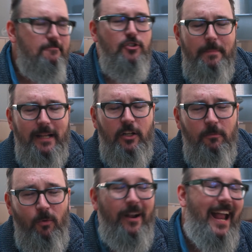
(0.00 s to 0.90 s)
should be a
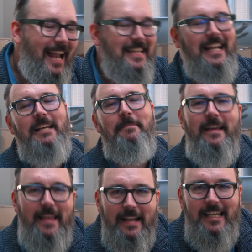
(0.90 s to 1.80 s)
little more, and you gotta
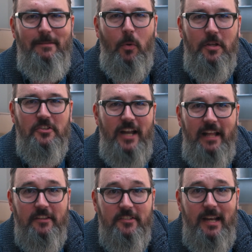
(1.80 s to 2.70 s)
buy that keyboard and stylus